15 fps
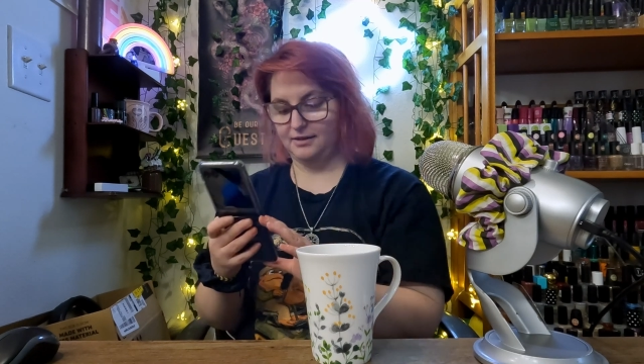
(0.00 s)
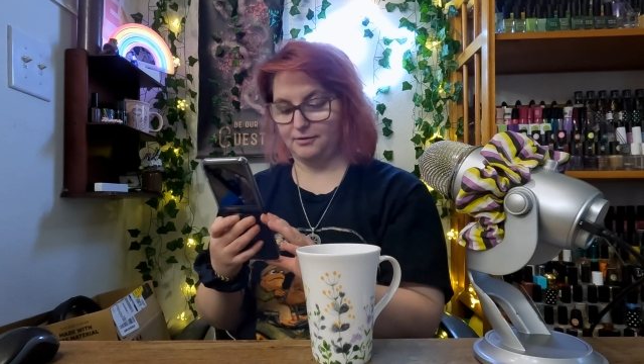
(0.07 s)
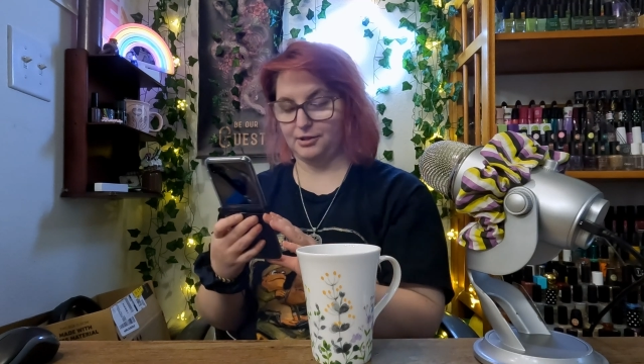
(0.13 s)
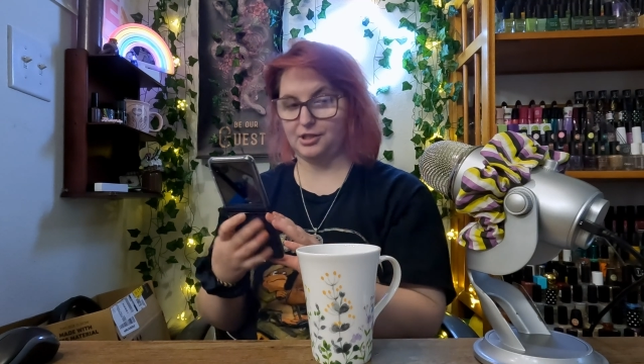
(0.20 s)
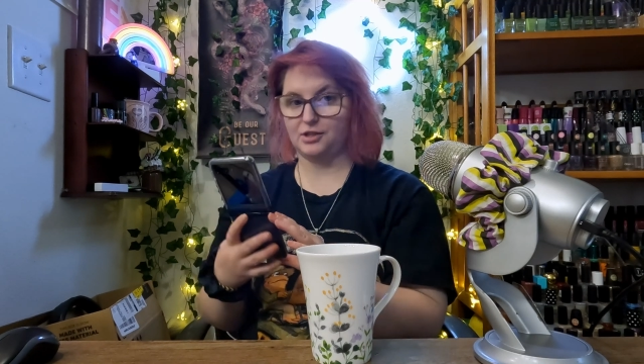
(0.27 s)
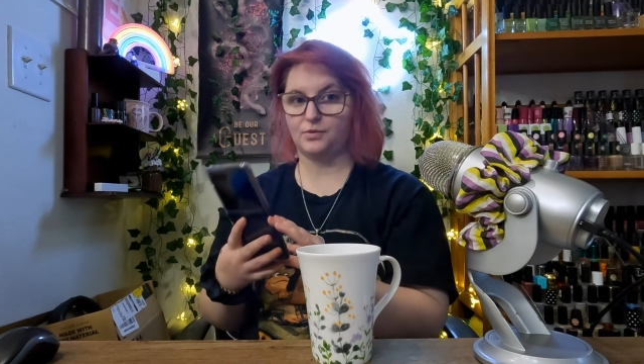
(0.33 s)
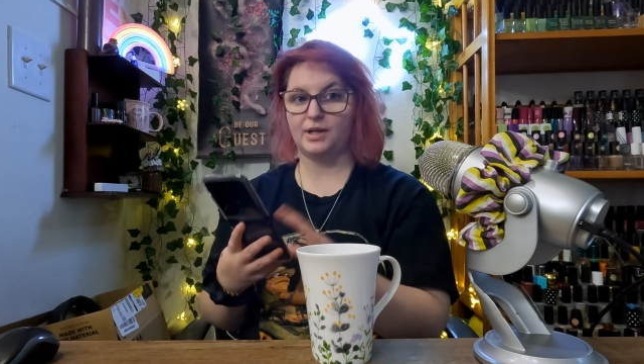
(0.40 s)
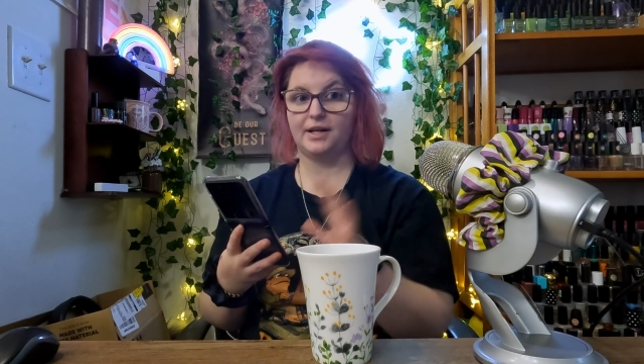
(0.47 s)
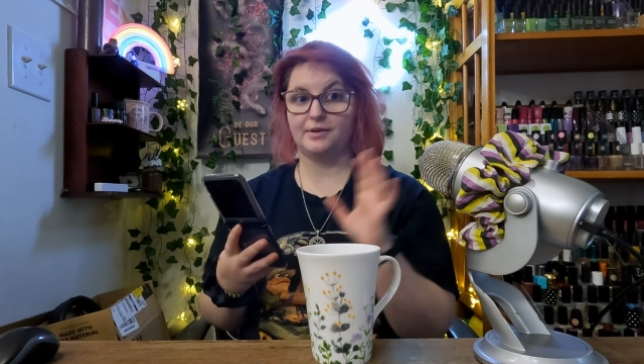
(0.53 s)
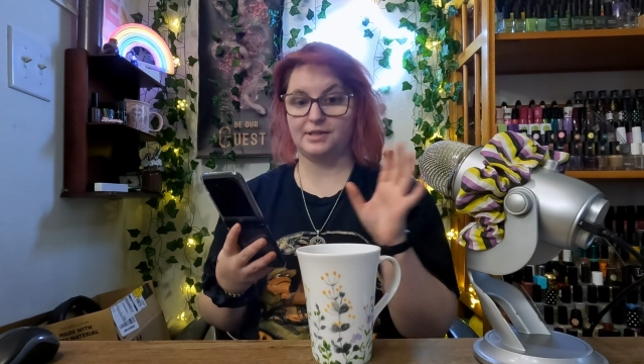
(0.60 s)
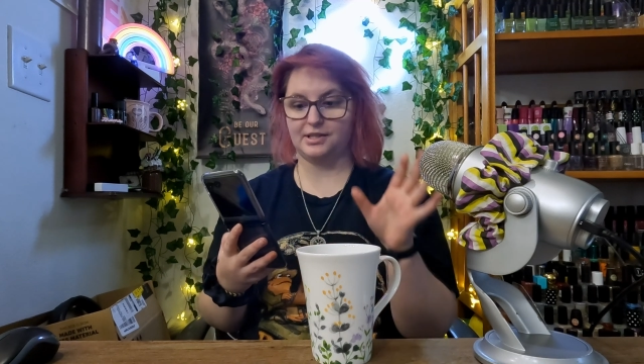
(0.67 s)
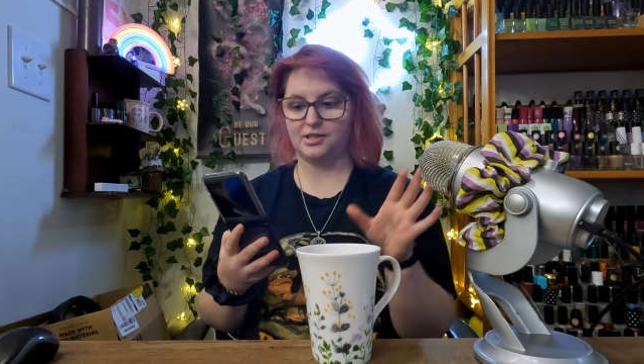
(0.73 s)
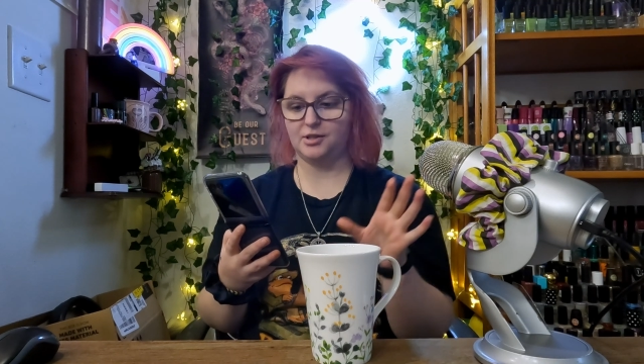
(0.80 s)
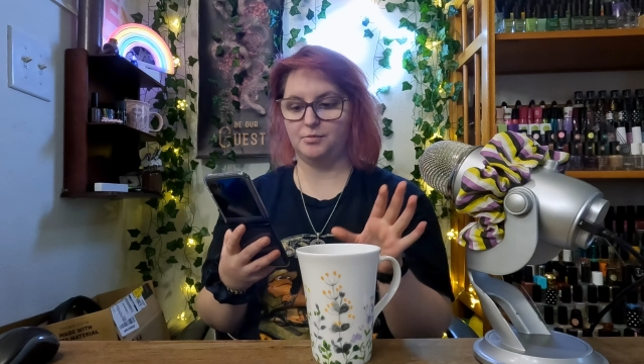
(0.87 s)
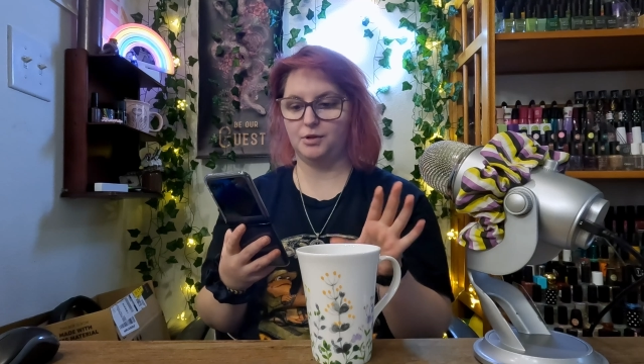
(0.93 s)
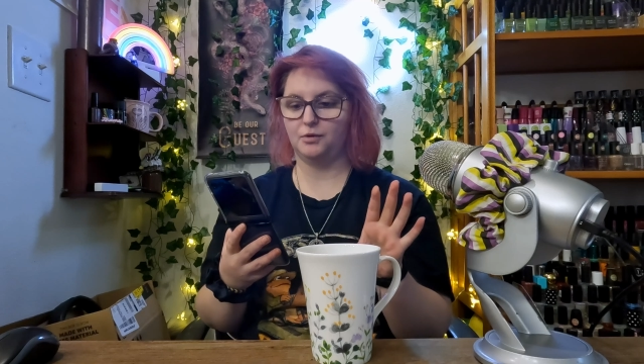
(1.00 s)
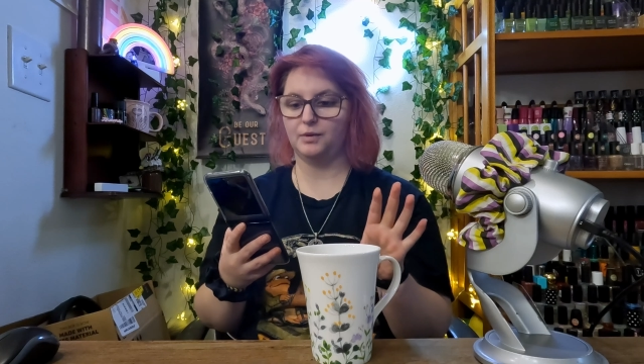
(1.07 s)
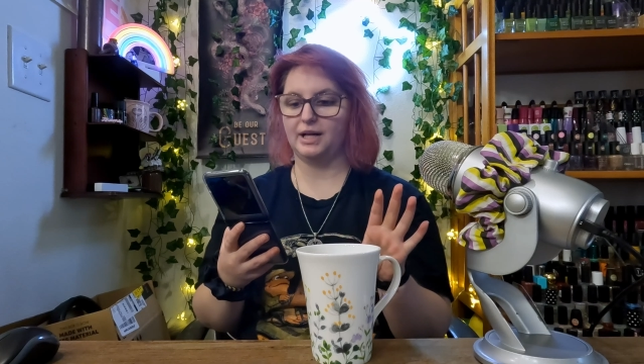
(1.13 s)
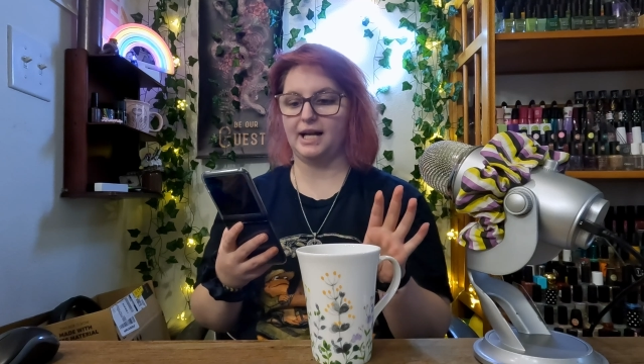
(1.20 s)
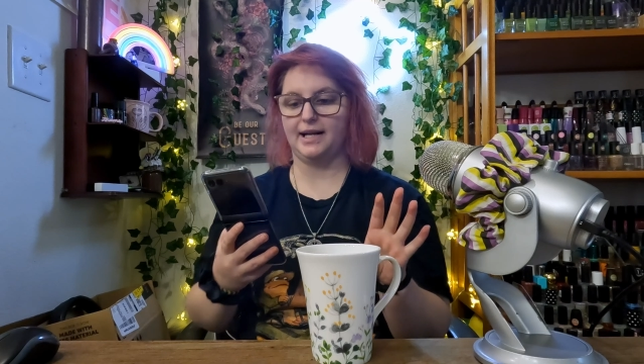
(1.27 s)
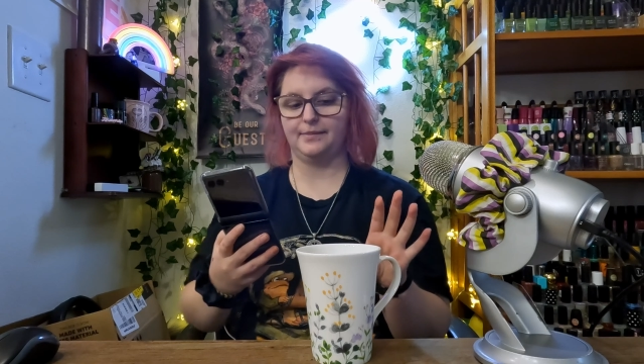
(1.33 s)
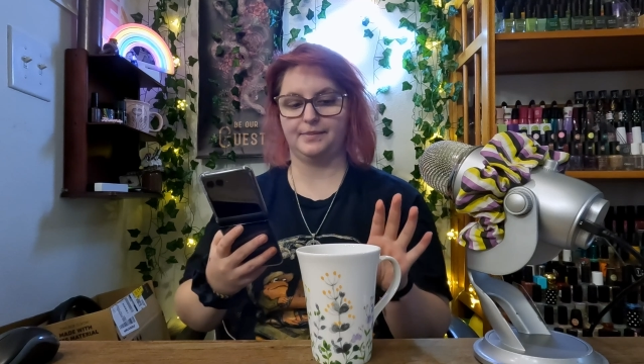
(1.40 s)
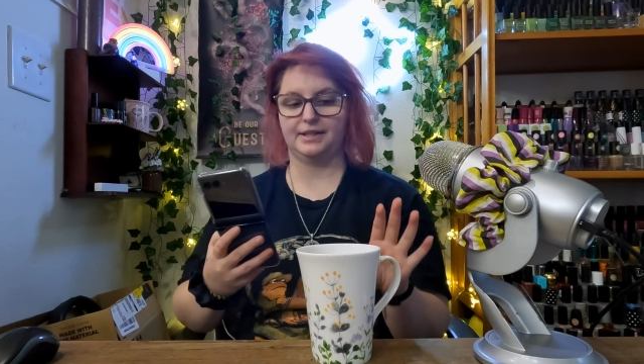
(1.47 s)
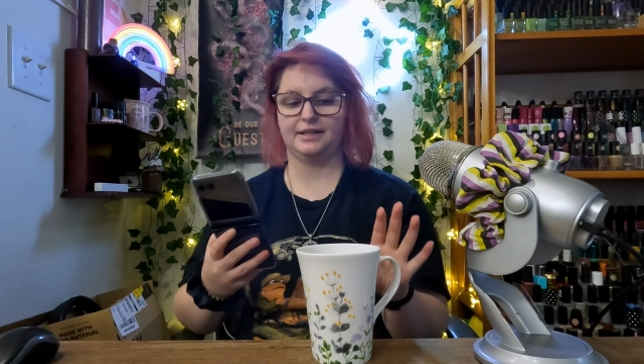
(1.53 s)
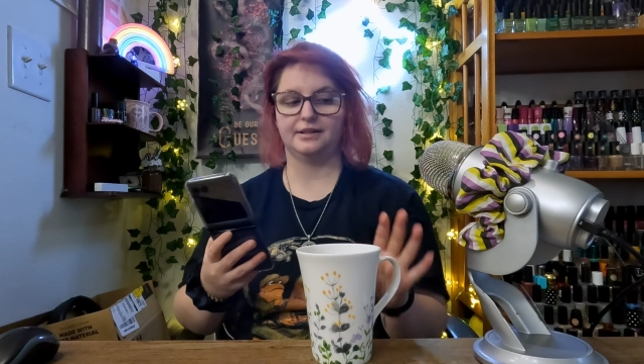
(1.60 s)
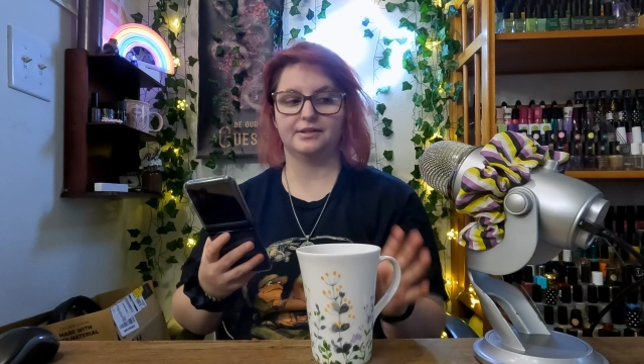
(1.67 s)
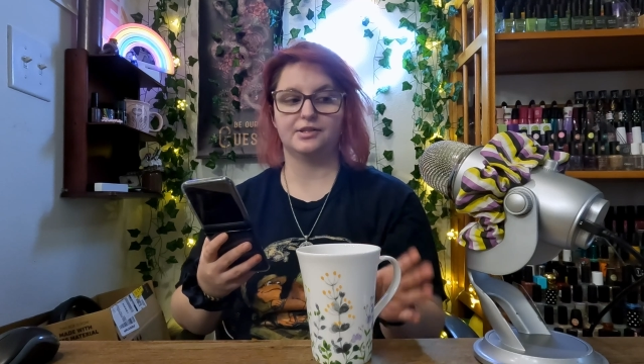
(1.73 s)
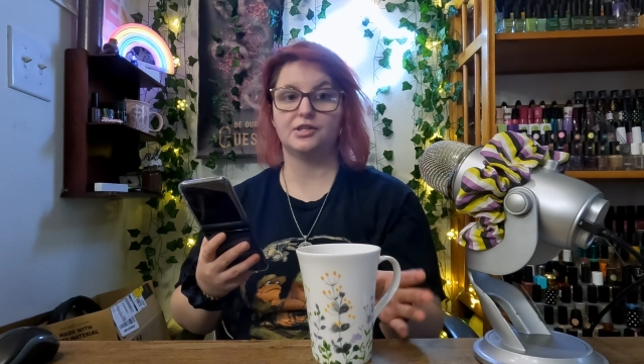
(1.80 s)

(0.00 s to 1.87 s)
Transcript: which is what I was assuming would happen